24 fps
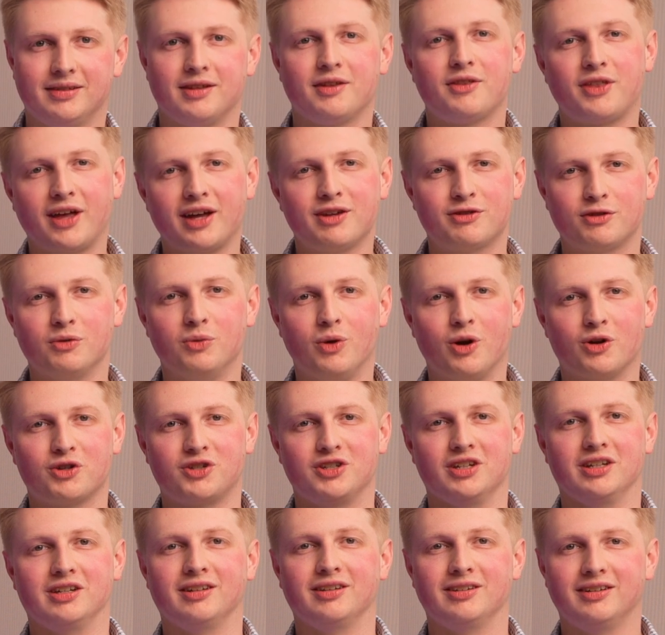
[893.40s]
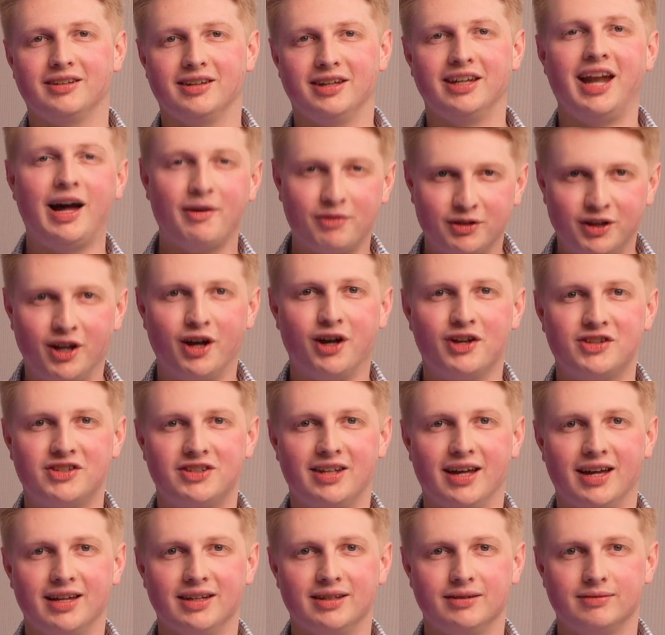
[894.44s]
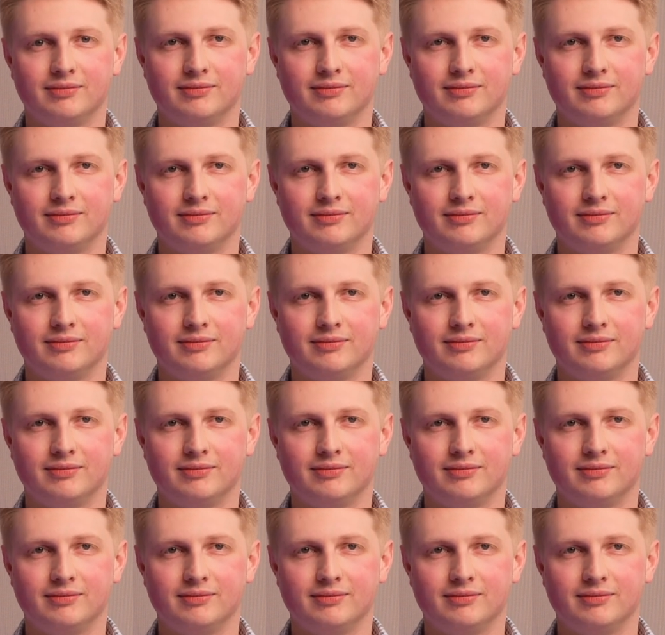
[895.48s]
Thanks for watching and have a nice day.